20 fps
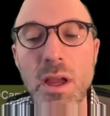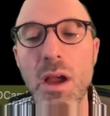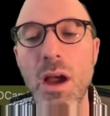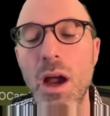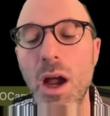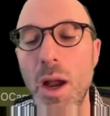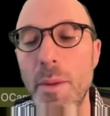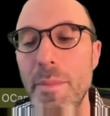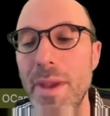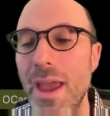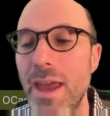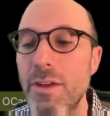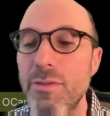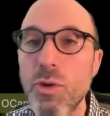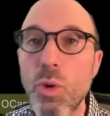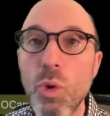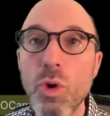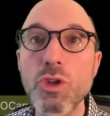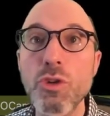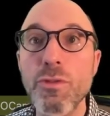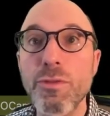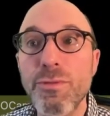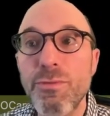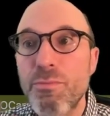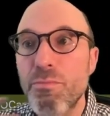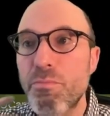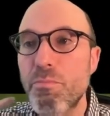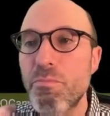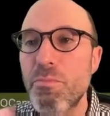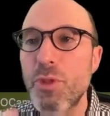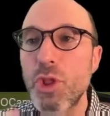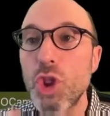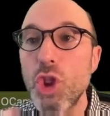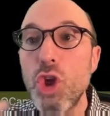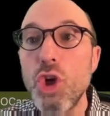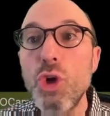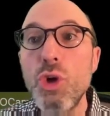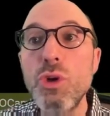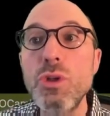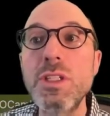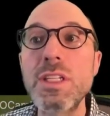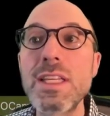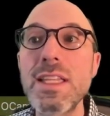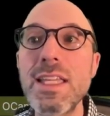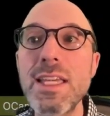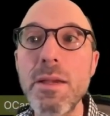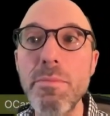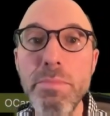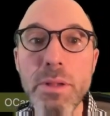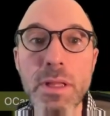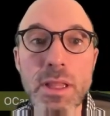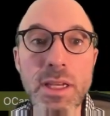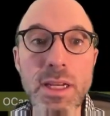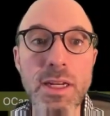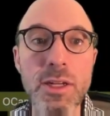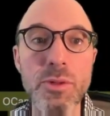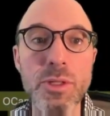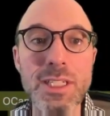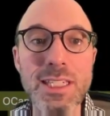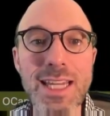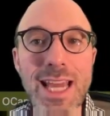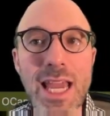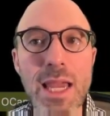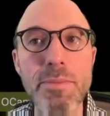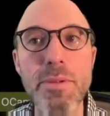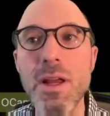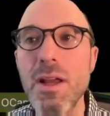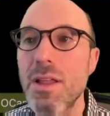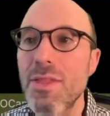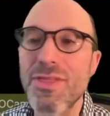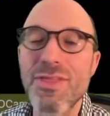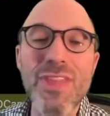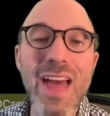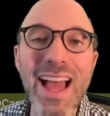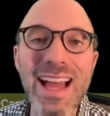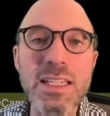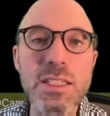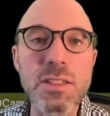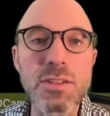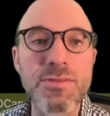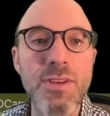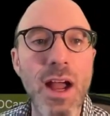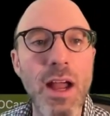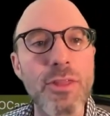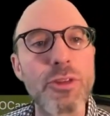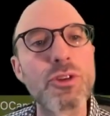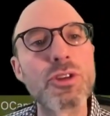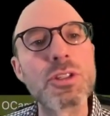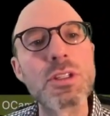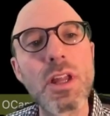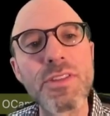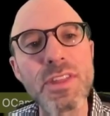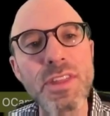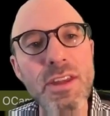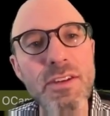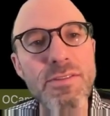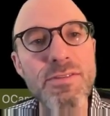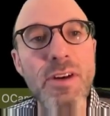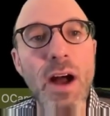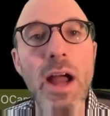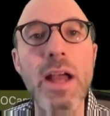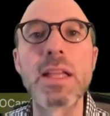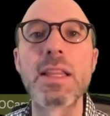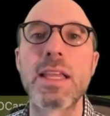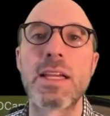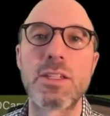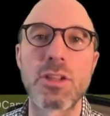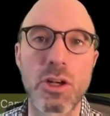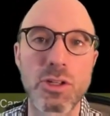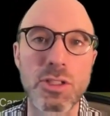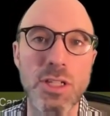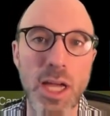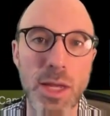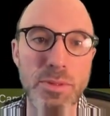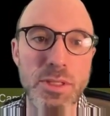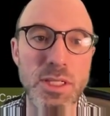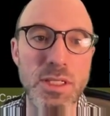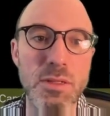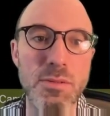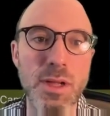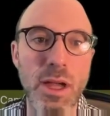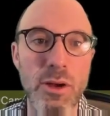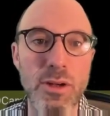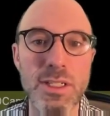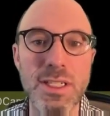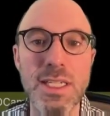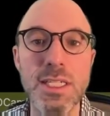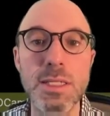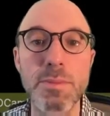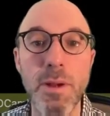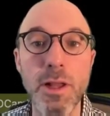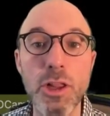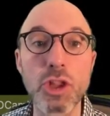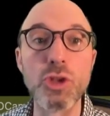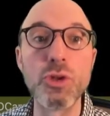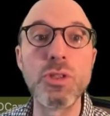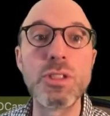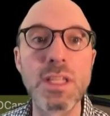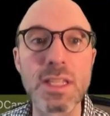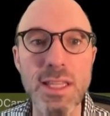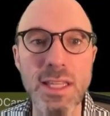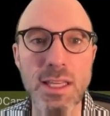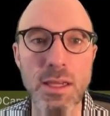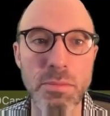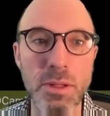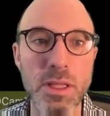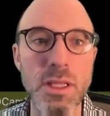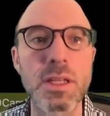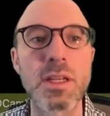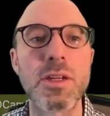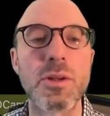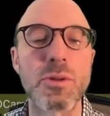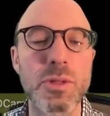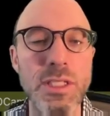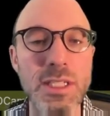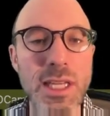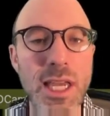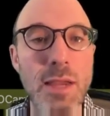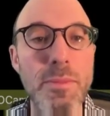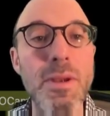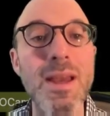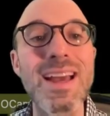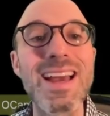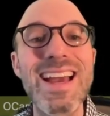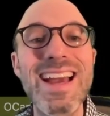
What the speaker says: And of course, losing the ability to escape, that's fine. There's nothing that violates our type system guarantees by losing the ability to escape.